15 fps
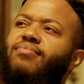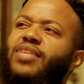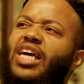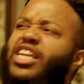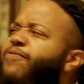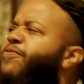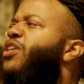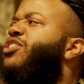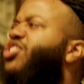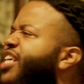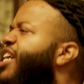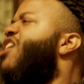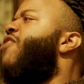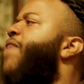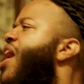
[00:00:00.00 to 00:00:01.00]
And if you're
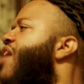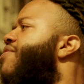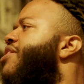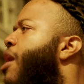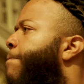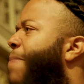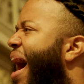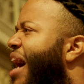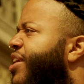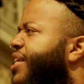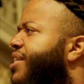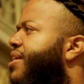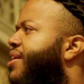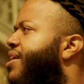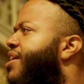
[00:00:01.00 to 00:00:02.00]
sick of hearing about it,
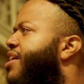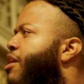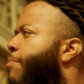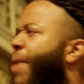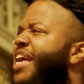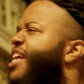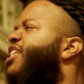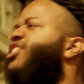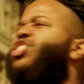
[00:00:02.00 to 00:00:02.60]
make a